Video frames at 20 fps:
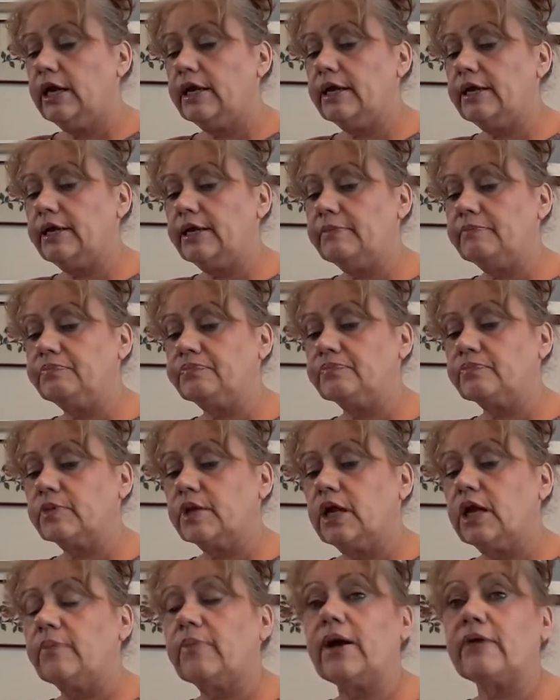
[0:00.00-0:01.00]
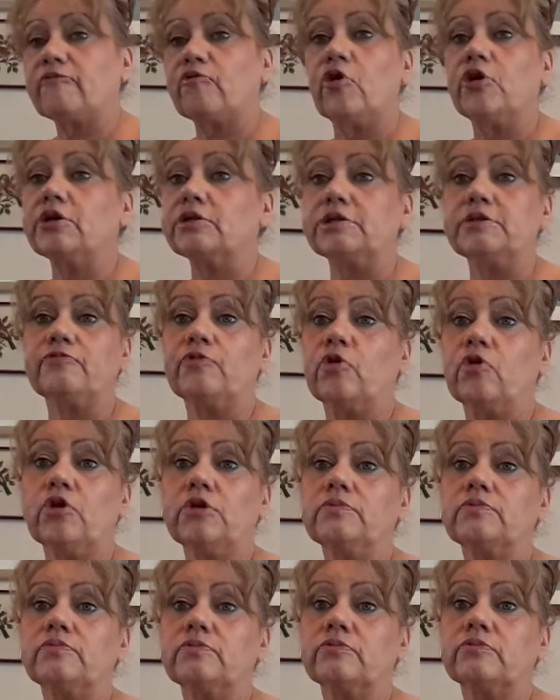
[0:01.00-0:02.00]
But I've got to leave it
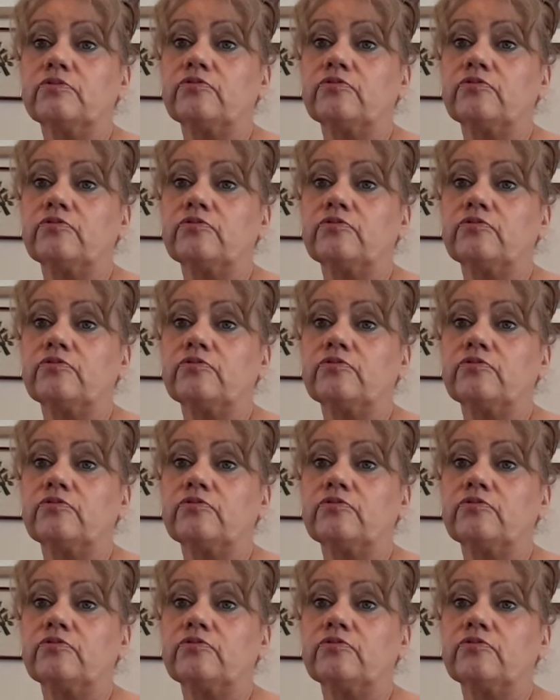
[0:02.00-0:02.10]
on